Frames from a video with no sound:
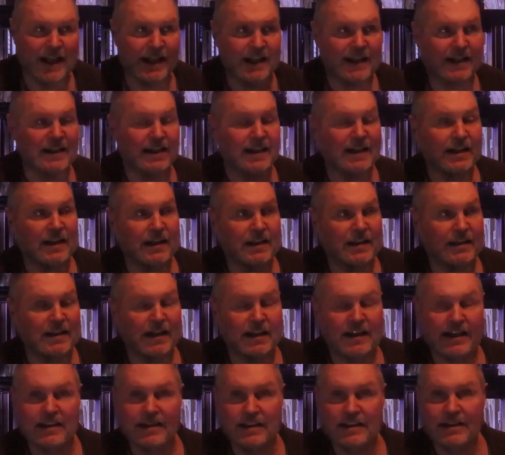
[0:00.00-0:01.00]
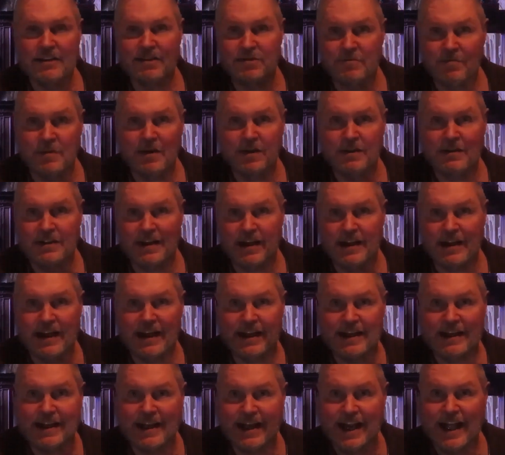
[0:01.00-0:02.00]
I've got, in this
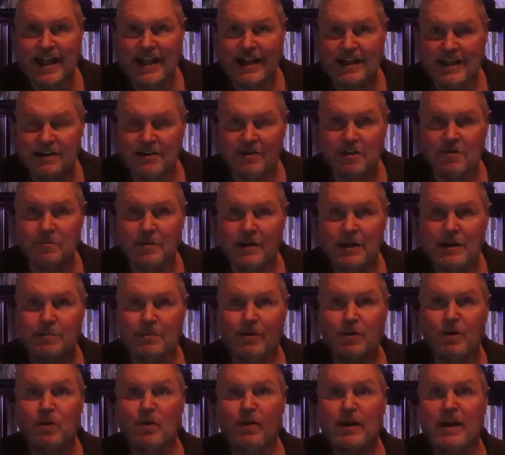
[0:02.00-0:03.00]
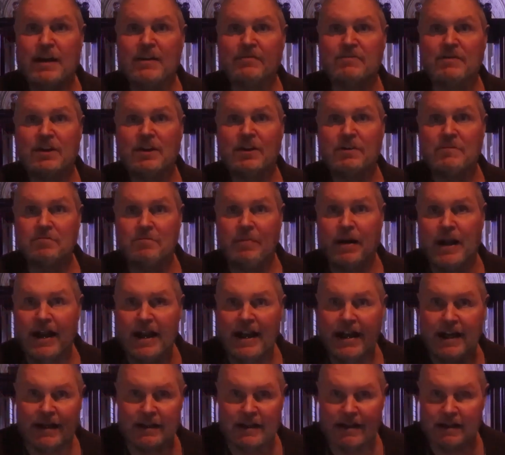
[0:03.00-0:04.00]
month, I've got 900 people who have
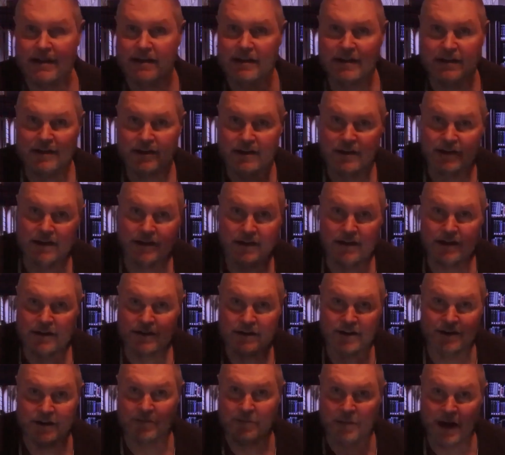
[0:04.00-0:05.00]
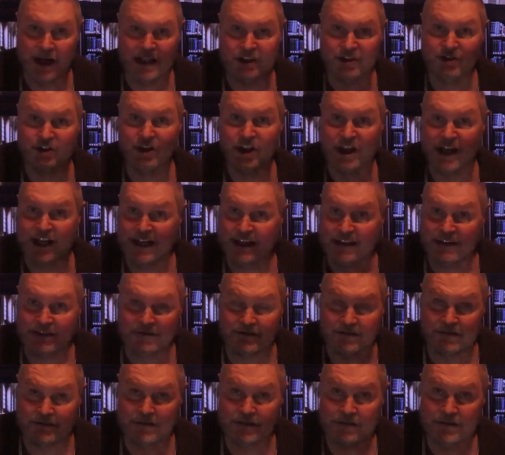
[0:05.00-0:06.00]
come back to my
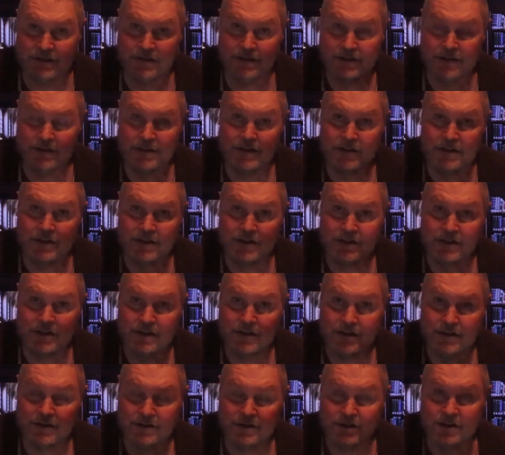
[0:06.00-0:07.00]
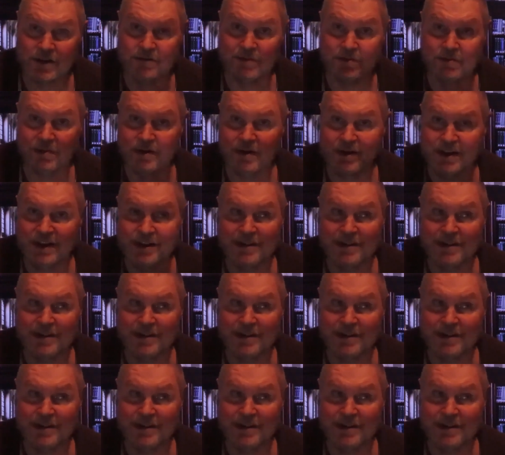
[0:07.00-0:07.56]
channel to